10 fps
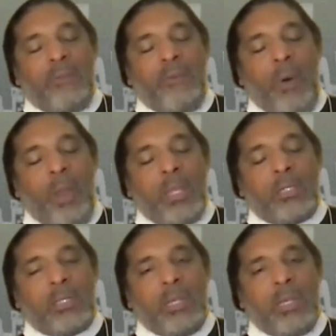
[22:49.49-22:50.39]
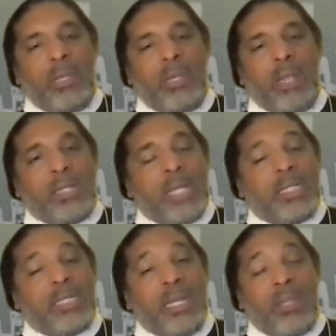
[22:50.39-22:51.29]
40s, as I
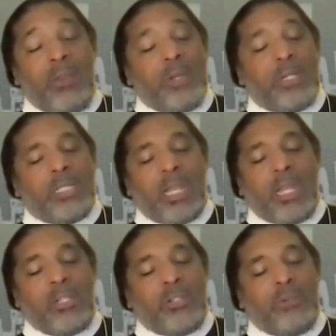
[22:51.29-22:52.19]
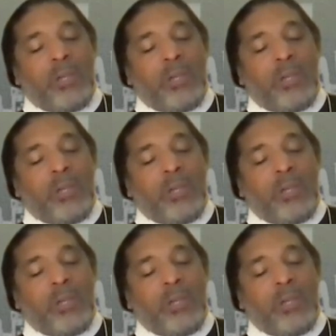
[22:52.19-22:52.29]
said, curious is a history.